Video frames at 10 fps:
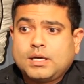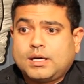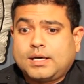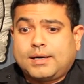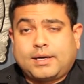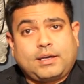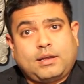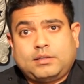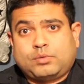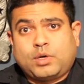Uh, again,
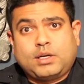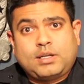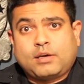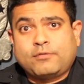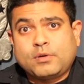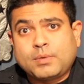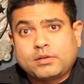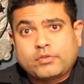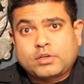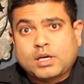I just wanted to take a few
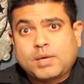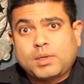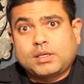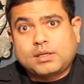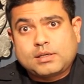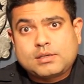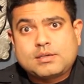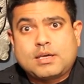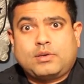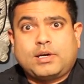minutes of your time and
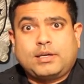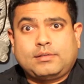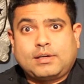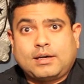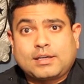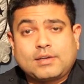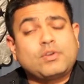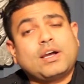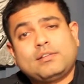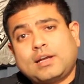get you guys, uh, give
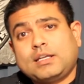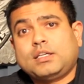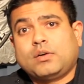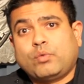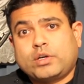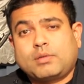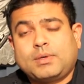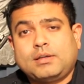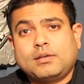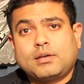you guys an idea of what you're
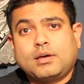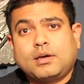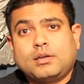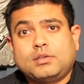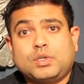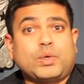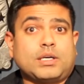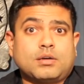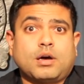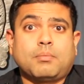going to be uh,
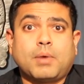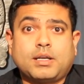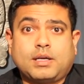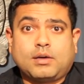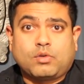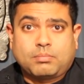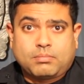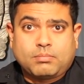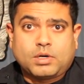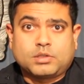doing on Monday,
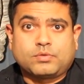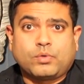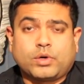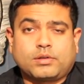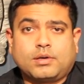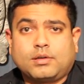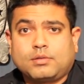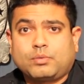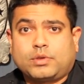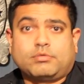March 4th, uh,
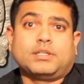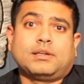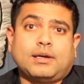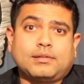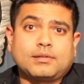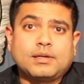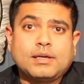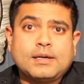with the written tests.